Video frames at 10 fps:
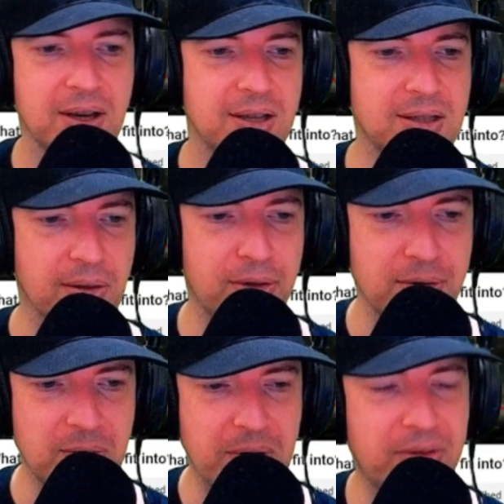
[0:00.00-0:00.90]
He's got
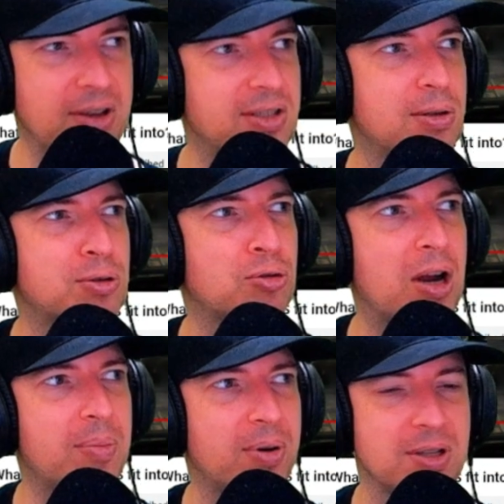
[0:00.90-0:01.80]
31,000
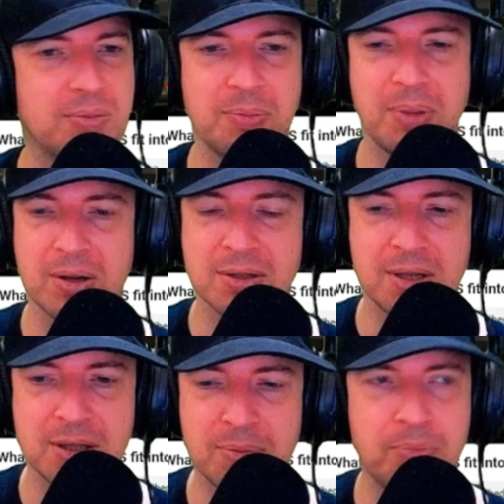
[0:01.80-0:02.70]
subscribers, but because
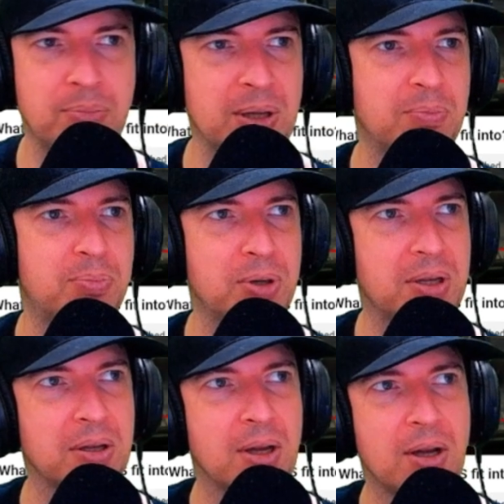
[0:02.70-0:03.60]
he's been
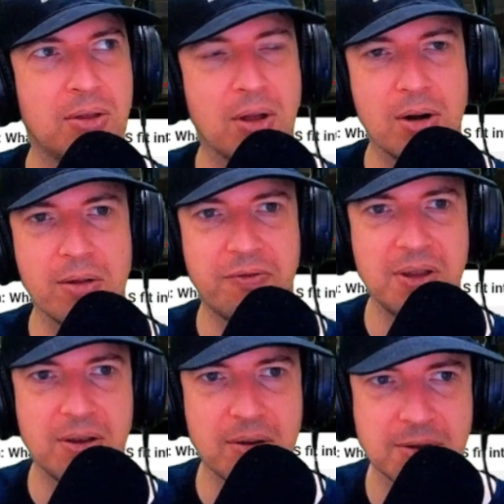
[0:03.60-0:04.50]
putting not a lot of
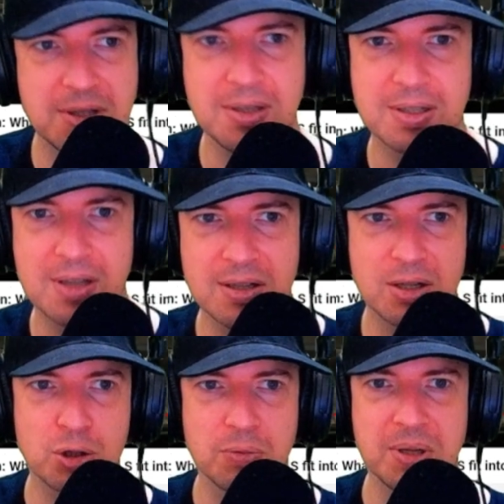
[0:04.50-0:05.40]
videos these days, he
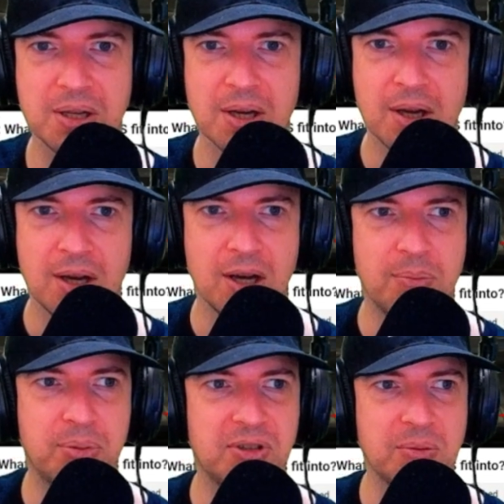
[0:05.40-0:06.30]
should be
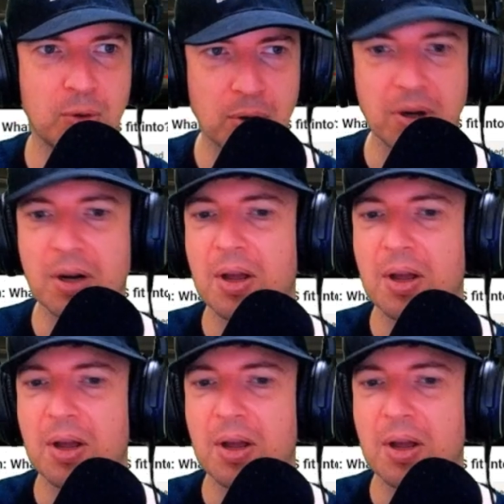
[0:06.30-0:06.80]
putting more.